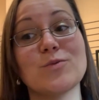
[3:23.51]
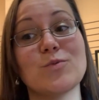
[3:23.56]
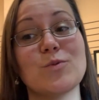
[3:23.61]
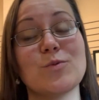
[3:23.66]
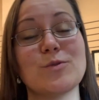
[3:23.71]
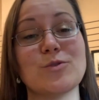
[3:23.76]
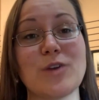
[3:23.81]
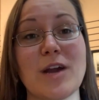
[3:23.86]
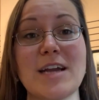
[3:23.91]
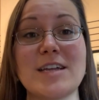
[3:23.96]
When
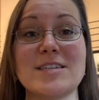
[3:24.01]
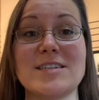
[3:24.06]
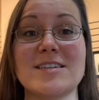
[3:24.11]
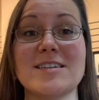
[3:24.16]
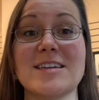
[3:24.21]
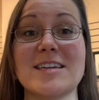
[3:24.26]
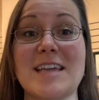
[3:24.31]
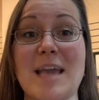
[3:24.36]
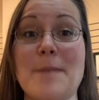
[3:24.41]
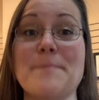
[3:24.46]
we're trying
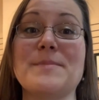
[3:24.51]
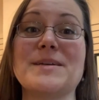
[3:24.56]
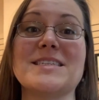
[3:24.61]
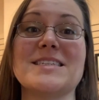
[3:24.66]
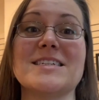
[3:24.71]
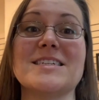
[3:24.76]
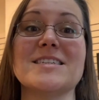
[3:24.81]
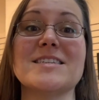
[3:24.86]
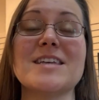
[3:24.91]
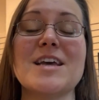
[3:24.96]
to get
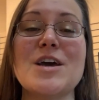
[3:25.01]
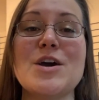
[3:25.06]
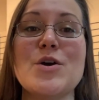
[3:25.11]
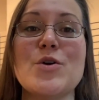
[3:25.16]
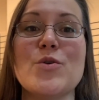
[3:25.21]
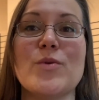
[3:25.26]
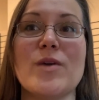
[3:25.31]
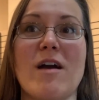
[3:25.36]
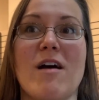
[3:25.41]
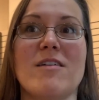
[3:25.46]
business,
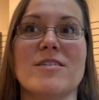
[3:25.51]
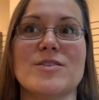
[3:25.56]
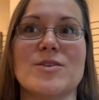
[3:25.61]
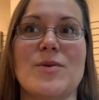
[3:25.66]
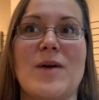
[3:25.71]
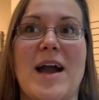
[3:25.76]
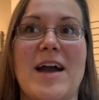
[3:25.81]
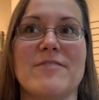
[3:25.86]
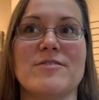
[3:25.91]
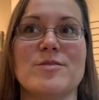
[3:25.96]
we also
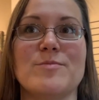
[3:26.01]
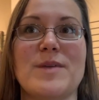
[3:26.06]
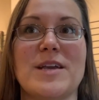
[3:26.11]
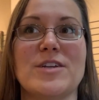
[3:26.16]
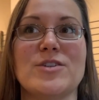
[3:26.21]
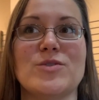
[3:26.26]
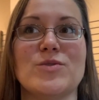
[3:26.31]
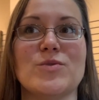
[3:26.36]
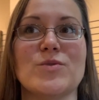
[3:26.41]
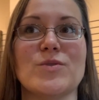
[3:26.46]
have to make
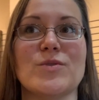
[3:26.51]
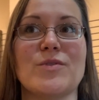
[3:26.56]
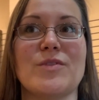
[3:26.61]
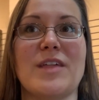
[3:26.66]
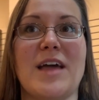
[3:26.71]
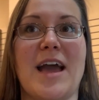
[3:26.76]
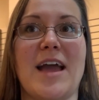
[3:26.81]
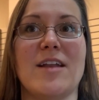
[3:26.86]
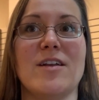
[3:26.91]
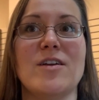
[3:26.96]
sure
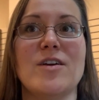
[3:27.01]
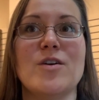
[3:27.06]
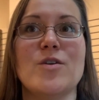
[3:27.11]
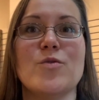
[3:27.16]
that